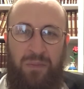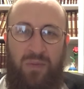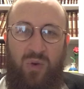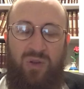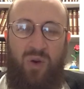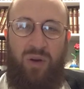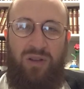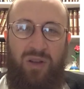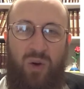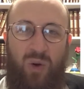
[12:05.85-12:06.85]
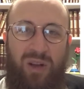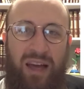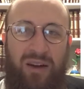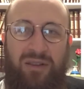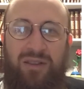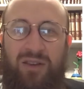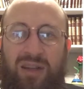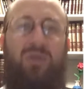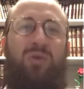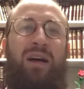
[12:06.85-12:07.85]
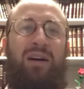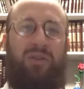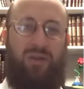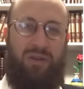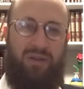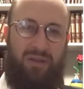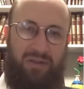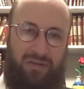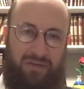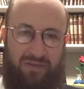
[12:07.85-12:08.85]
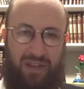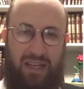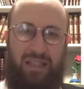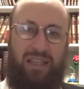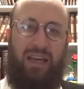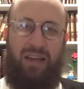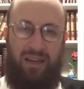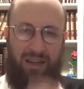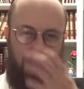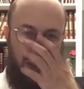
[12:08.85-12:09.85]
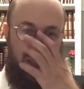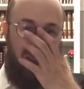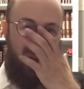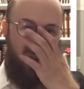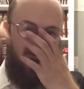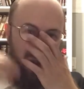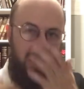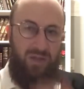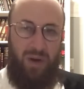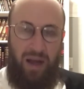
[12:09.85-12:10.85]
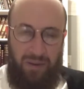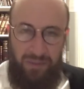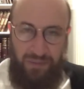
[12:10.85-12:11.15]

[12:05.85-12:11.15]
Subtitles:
who's going to call out Tov and Ra on earth and say, this is Tov, this is Ra.